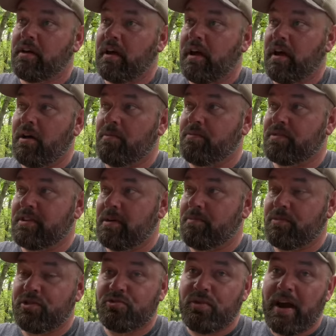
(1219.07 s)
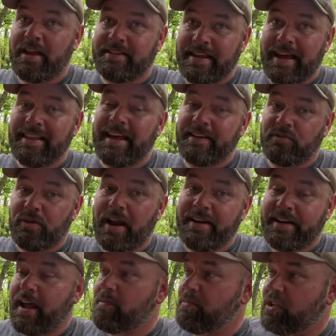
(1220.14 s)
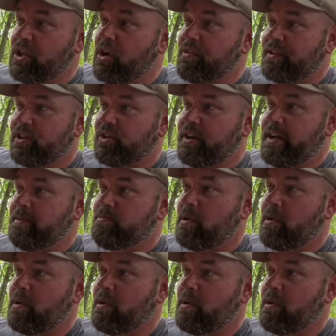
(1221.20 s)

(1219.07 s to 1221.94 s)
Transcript: Something was sounded like down below on the creek